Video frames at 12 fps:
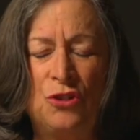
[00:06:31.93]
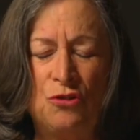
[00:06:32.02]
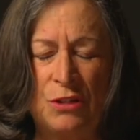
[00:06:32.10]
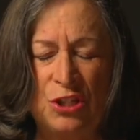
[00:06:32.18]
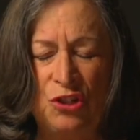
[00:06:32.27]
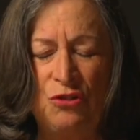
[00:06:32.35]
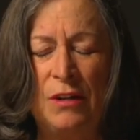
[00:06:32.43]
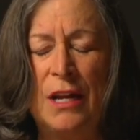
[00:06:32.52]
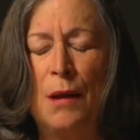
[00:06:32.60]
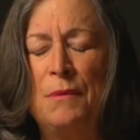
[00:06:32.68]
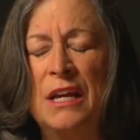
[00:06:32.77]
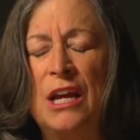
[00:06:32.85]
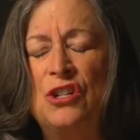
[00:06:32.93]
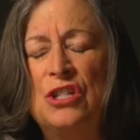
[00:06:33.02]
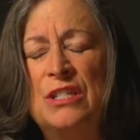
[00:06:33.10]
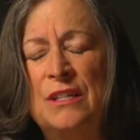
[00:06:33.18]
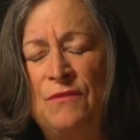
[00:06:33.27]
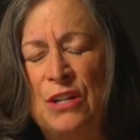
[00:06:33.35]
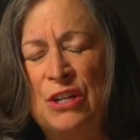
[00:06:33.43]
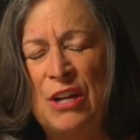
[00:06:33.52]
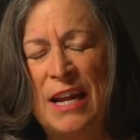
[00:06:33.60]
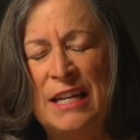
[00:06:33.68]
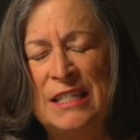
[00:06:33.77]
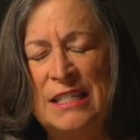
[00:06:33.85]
the trust and treaty obligations of the United